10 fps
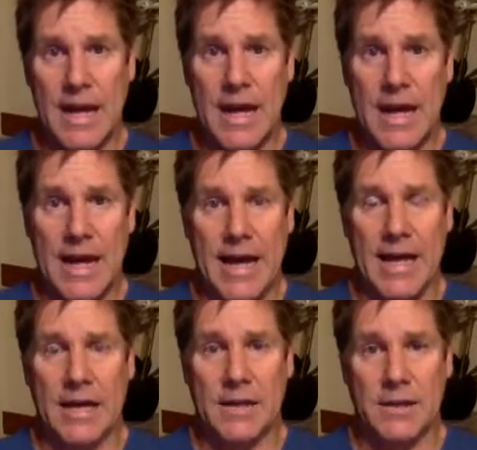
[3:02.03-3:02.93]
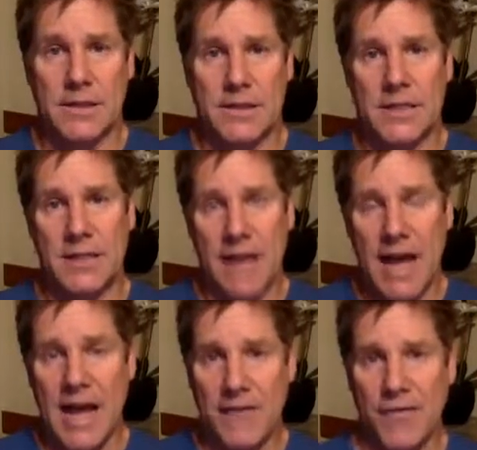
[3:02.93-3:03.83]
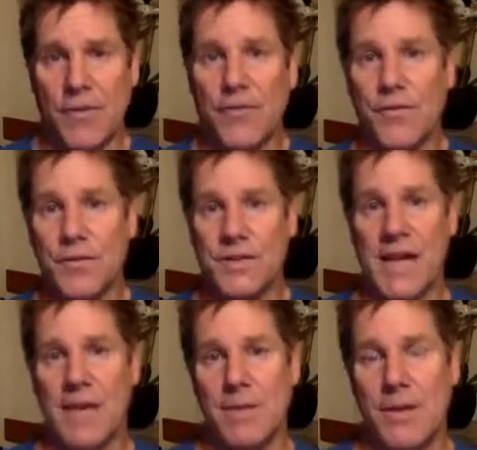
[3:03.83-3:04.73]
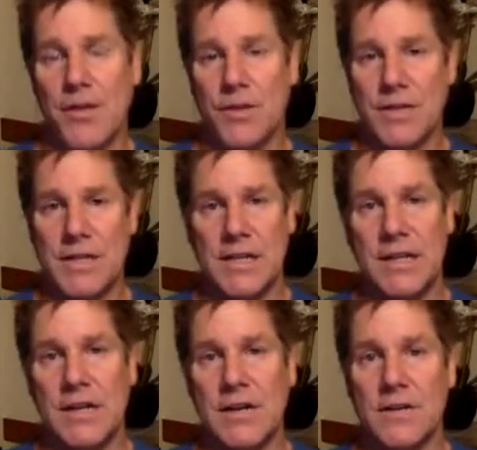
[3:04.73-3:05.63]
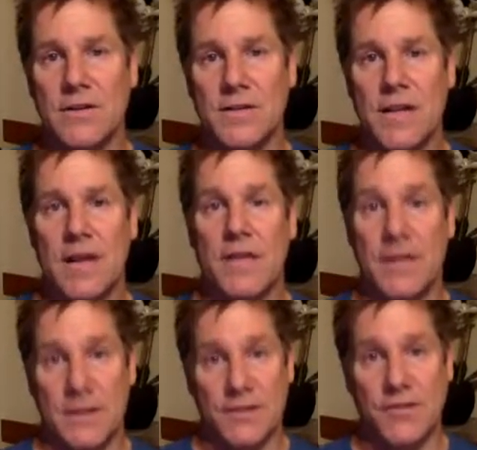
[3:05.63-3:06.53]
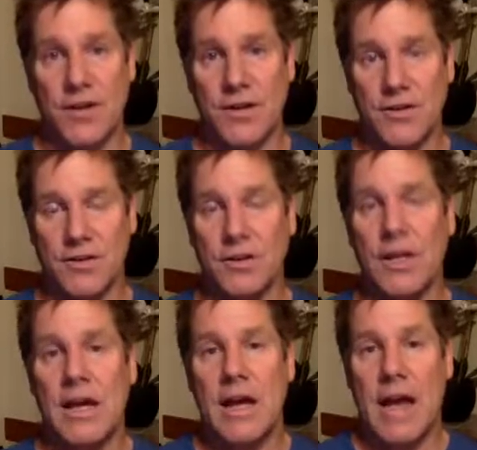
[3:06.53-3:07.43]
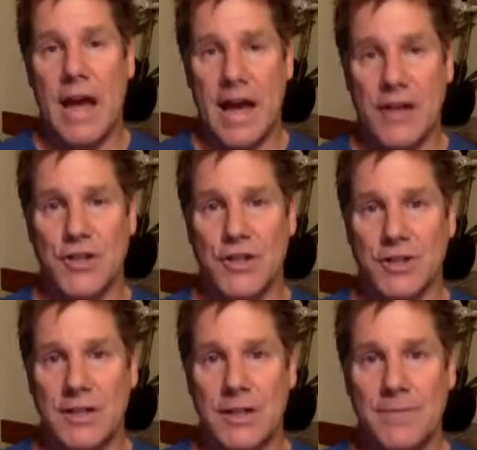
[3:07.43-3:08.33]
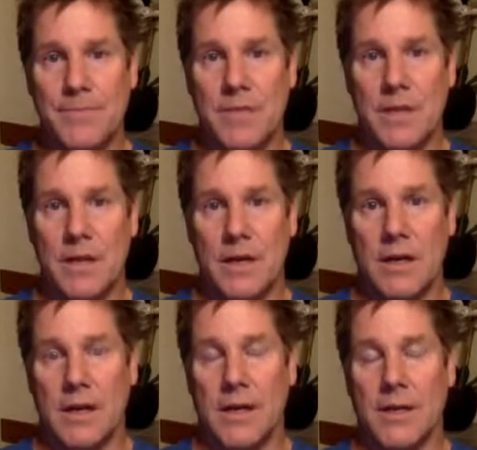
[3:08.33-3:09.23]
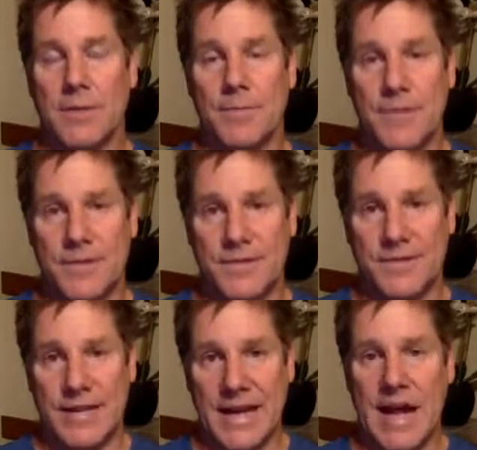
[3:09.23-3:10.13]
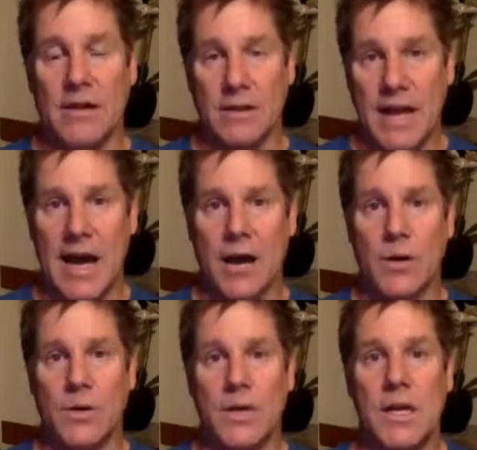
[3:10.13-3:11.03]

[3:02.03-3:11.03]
And tonight, for the first time in 13 years, the instructor actually said out loud